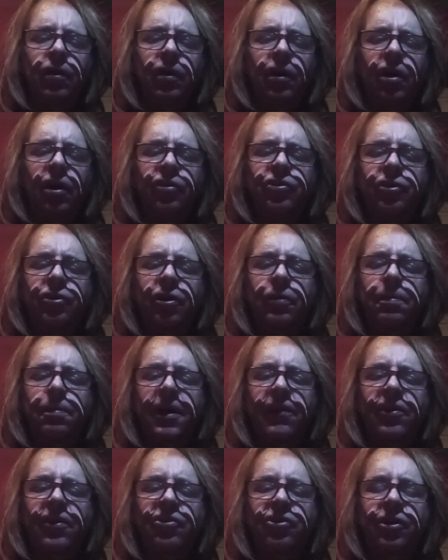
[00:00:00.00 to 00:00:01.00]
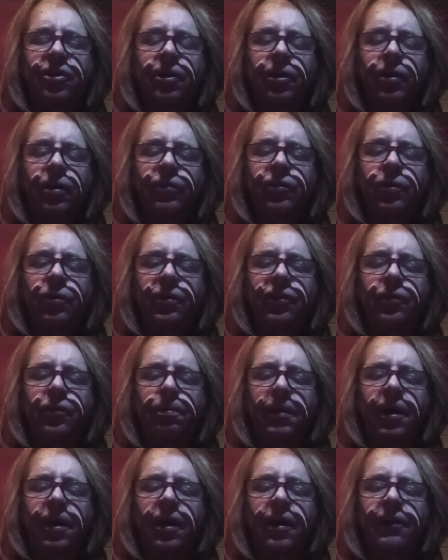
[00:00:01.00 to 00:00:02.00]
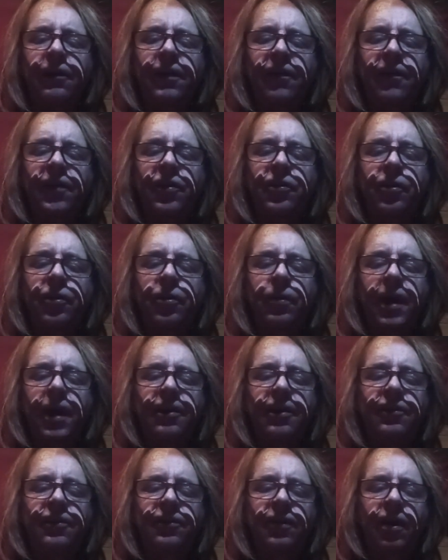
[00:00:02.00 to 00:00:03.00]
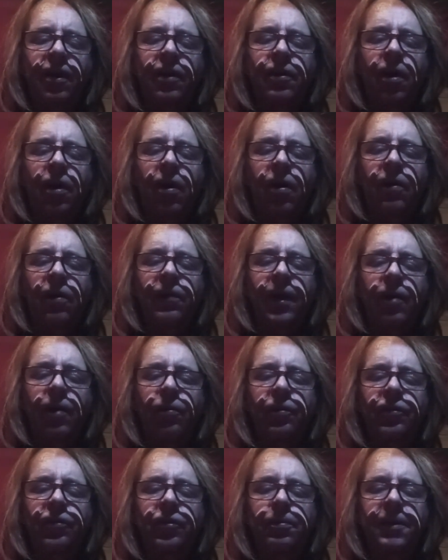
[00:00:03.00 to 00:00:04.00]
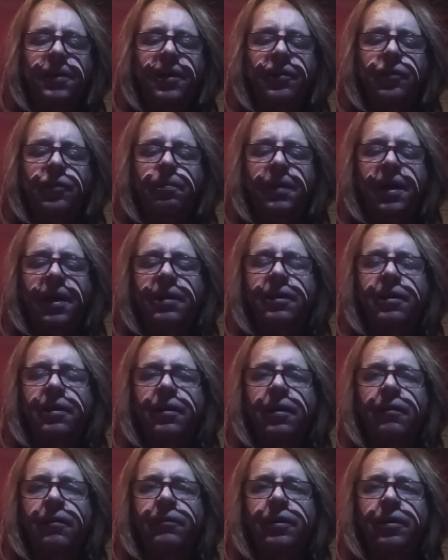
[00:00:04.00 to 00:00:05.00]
Assured by the chill to his spine that the dew had done all that was to be expected of it,